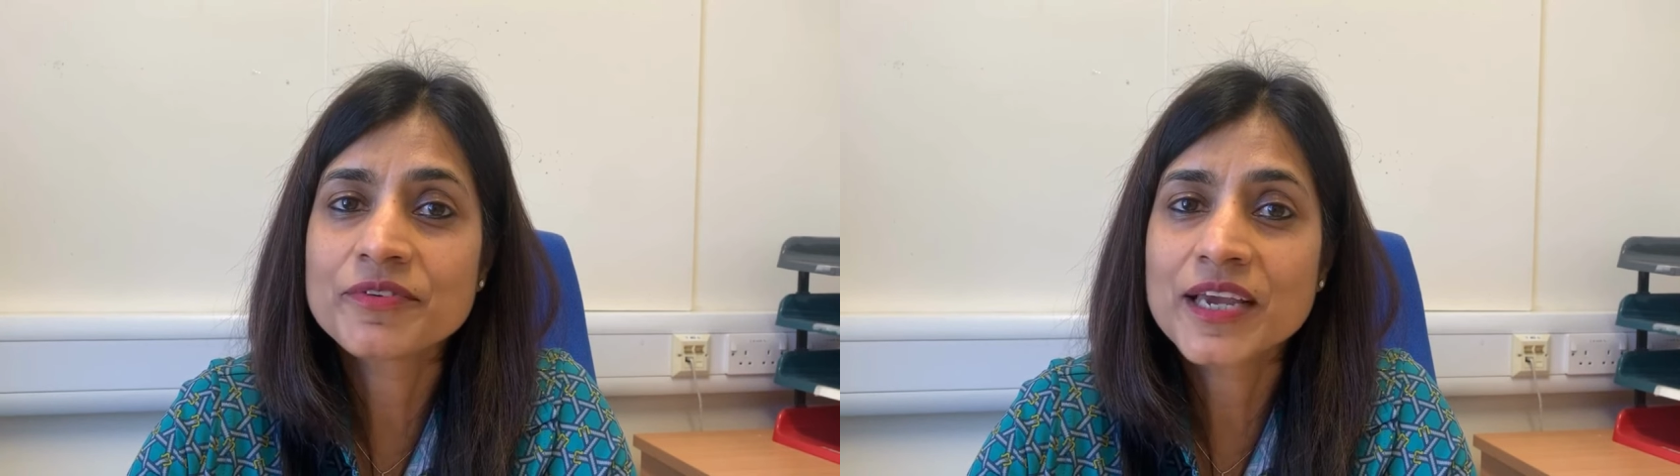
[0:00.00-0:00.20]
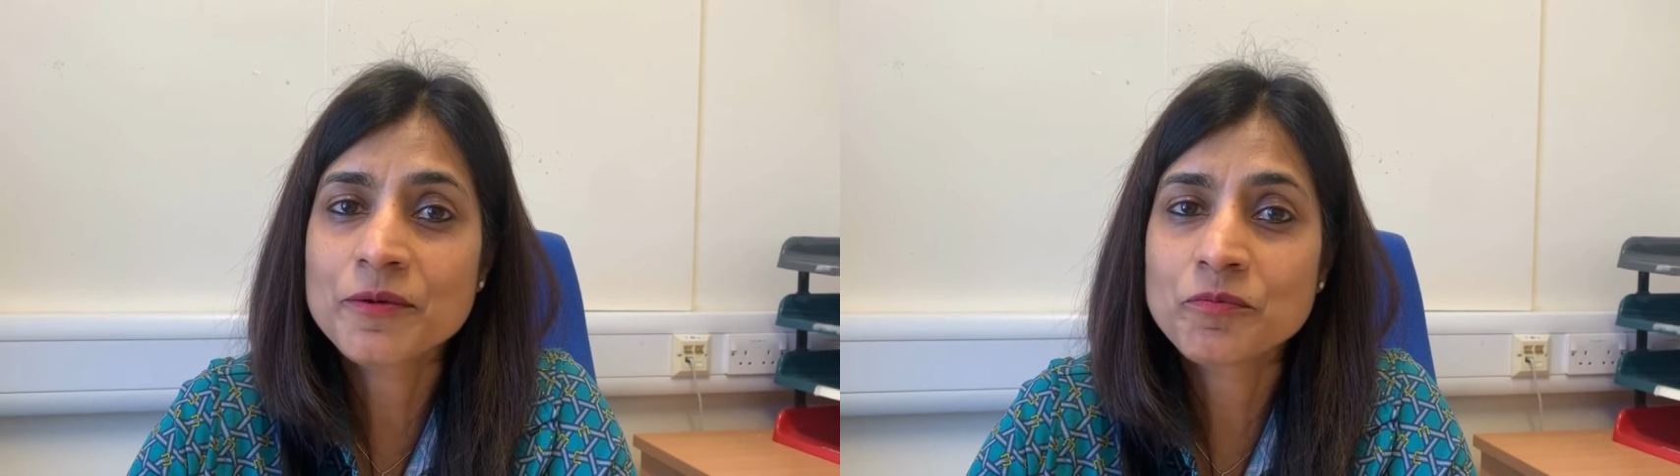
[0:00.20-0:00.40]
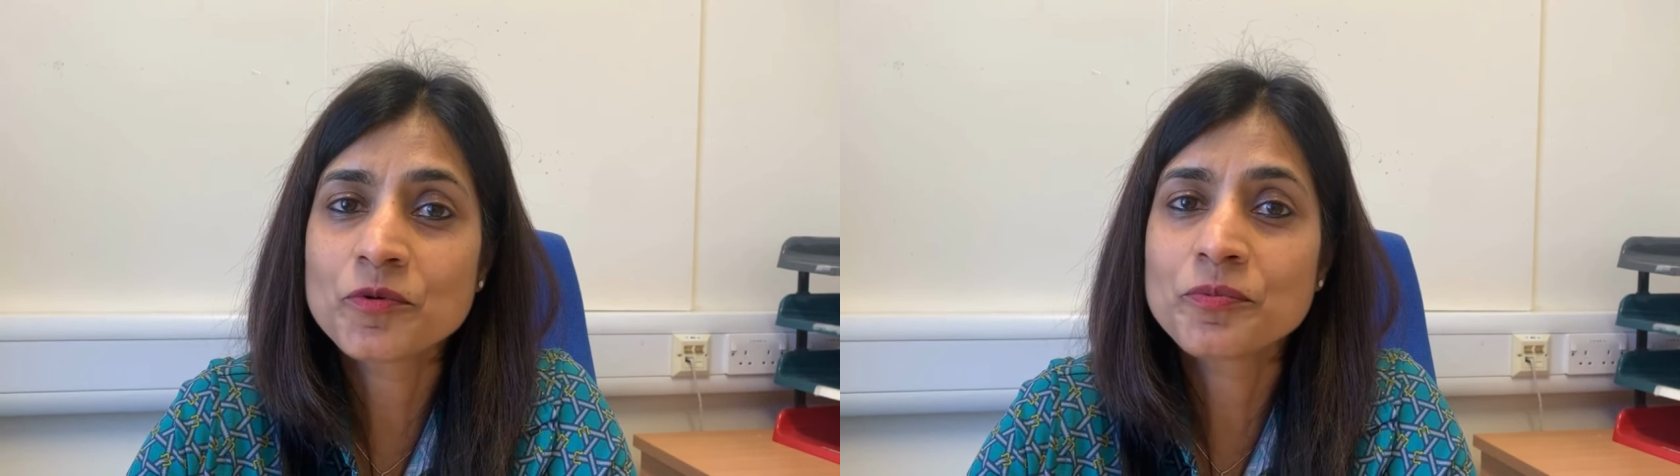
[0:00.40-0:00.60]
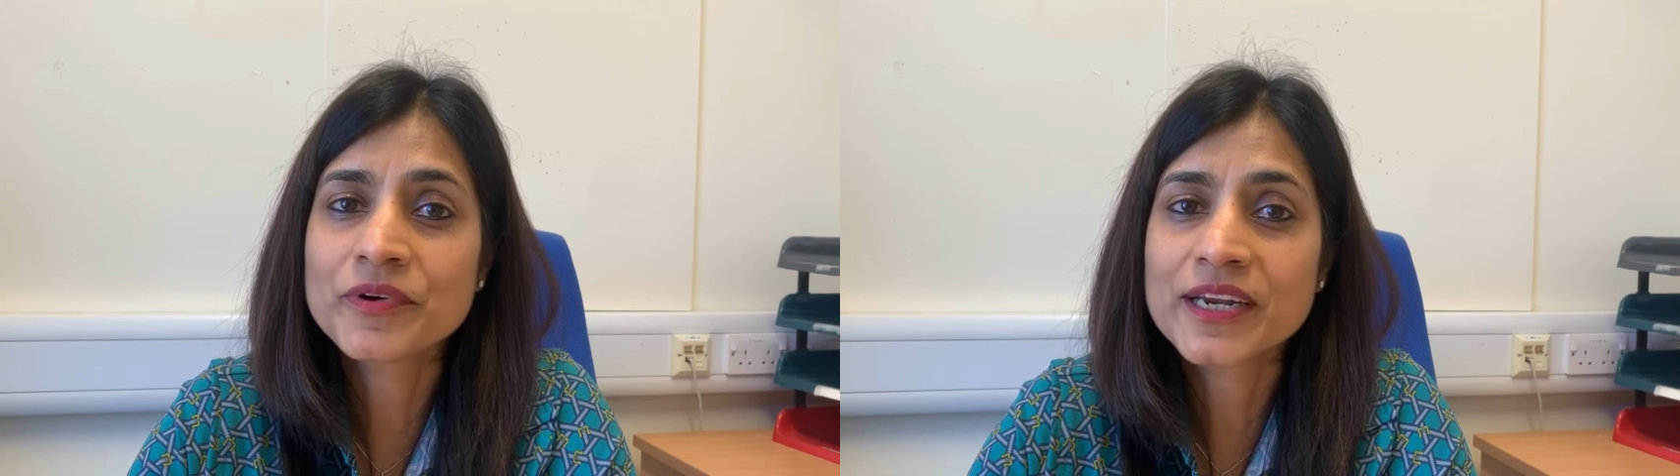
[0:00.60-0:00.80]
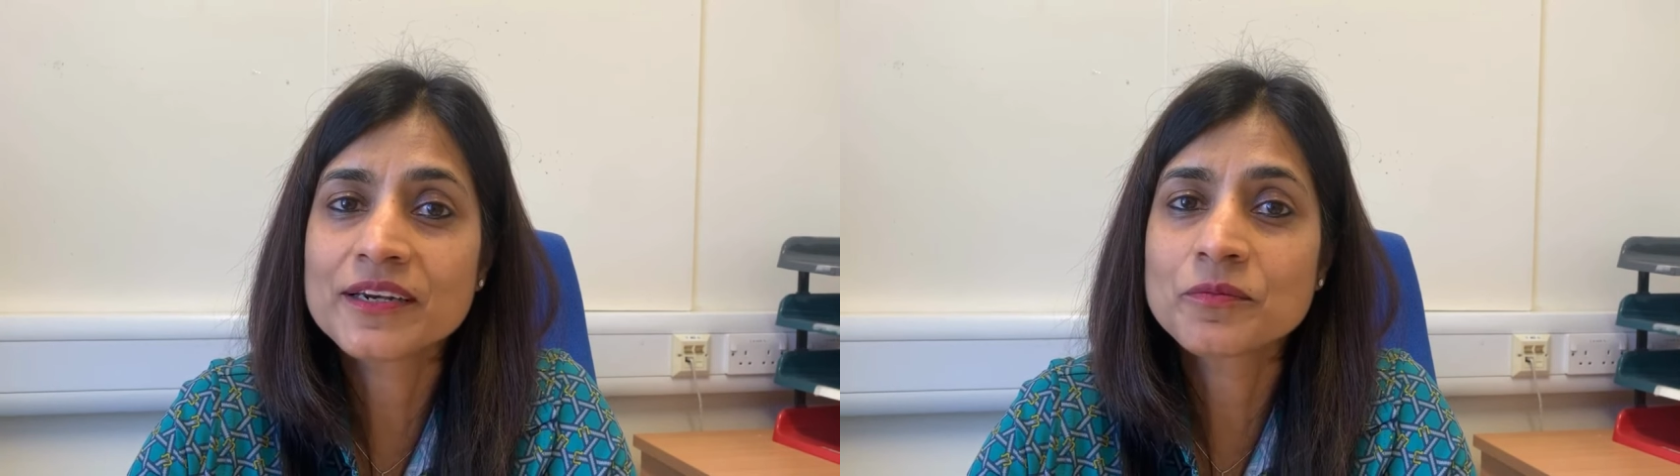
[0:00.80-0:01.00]

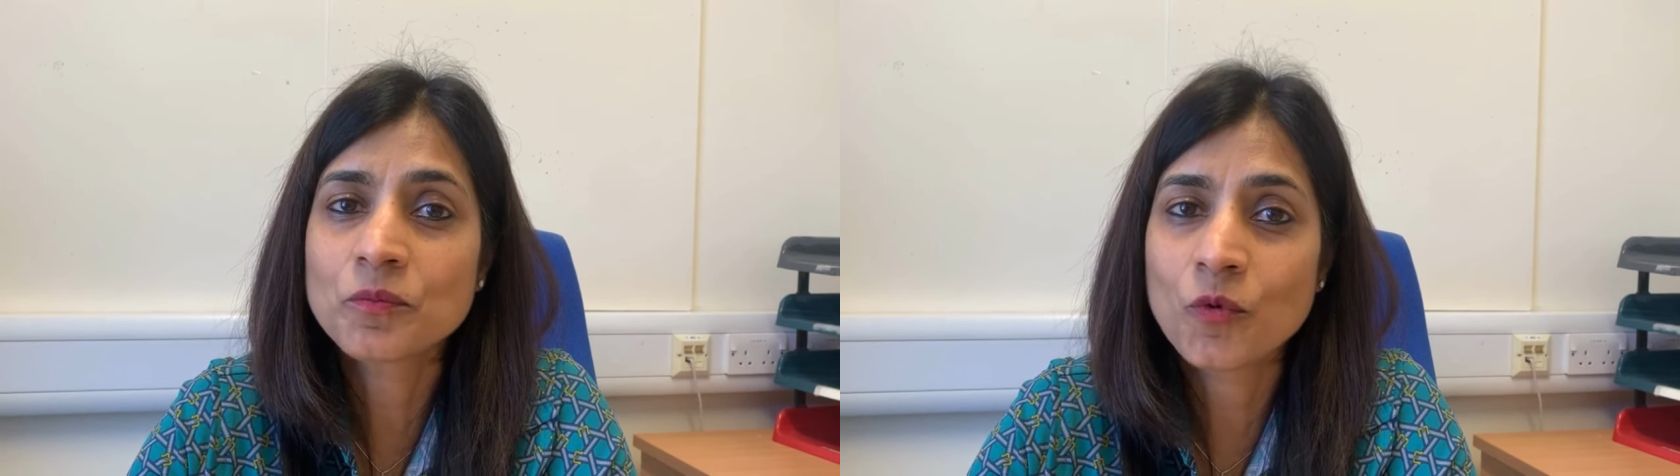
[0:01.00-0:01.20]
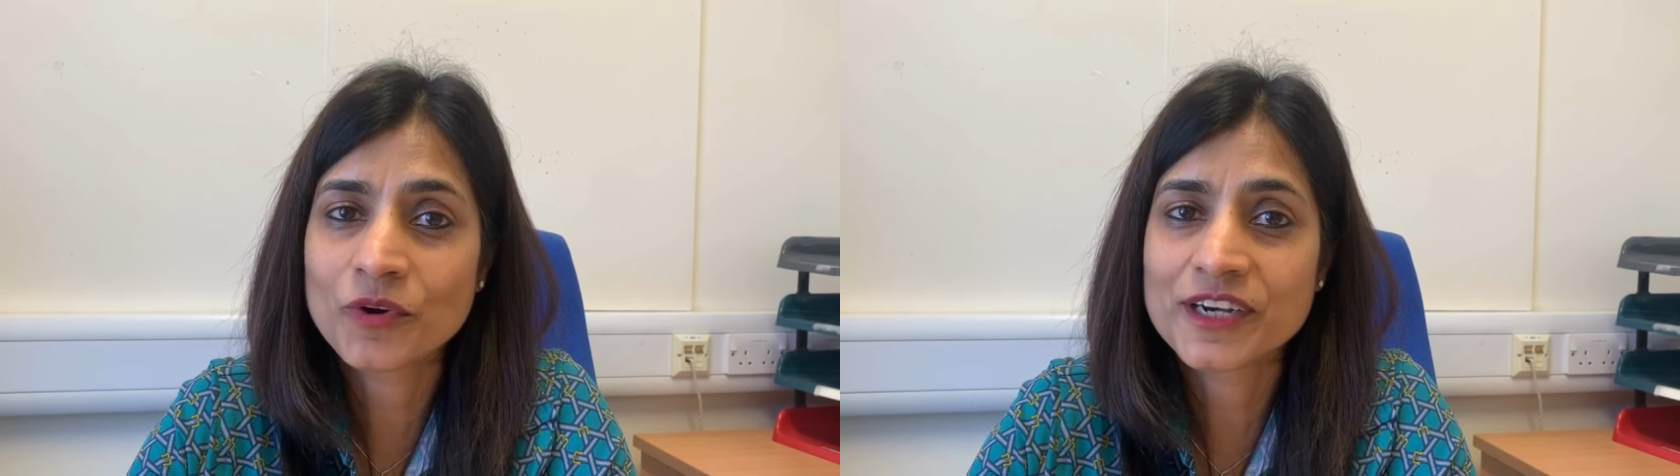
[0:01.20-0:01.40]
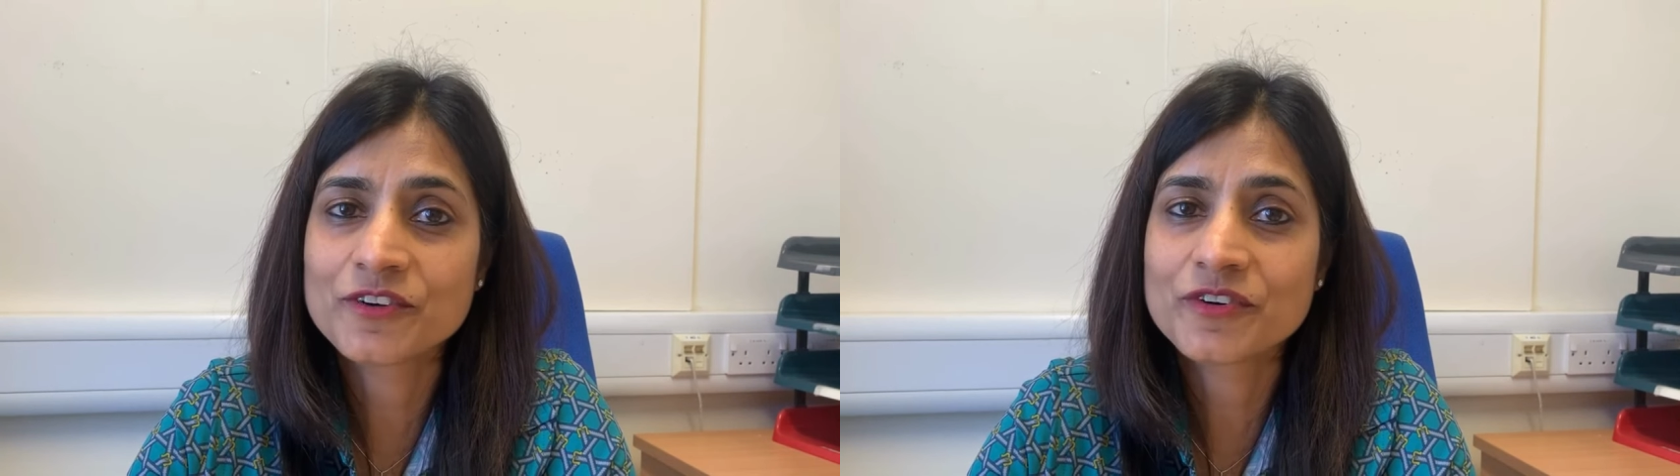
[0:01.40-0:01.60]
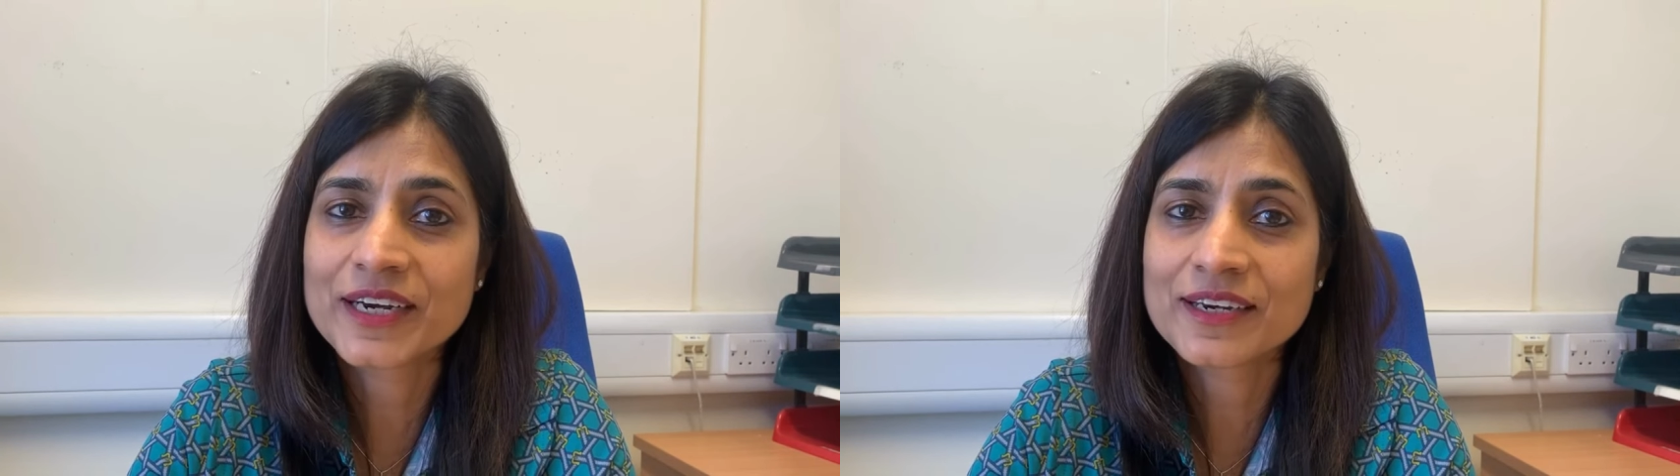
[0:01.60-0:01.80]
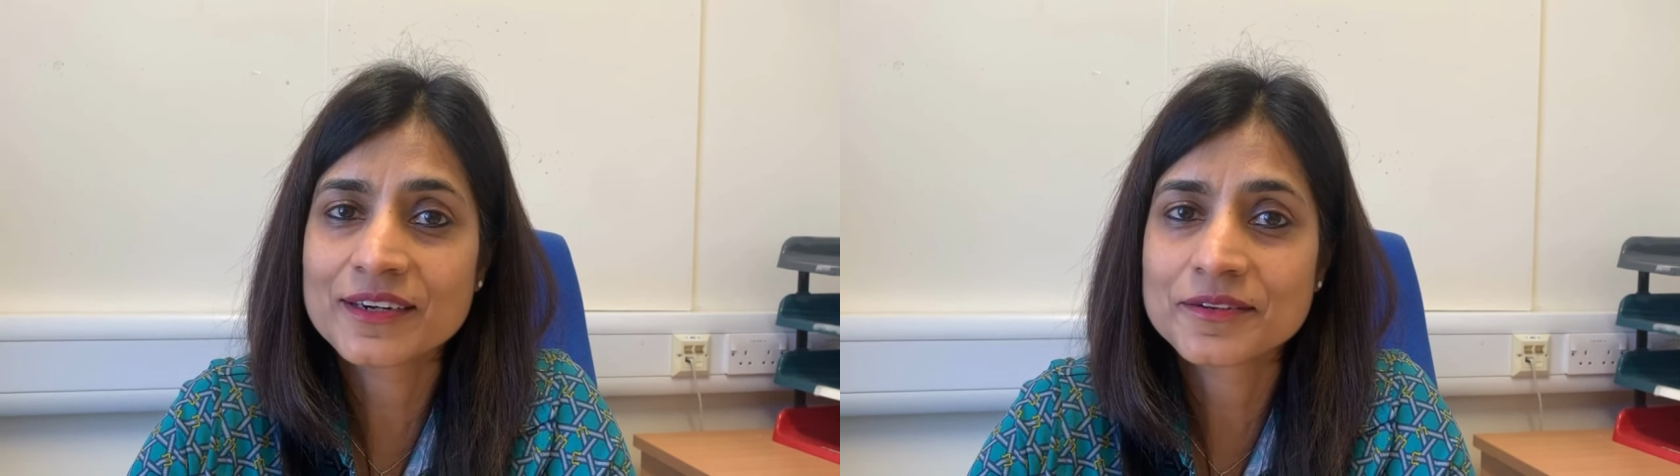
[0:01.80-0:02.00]
appropriate monitoring.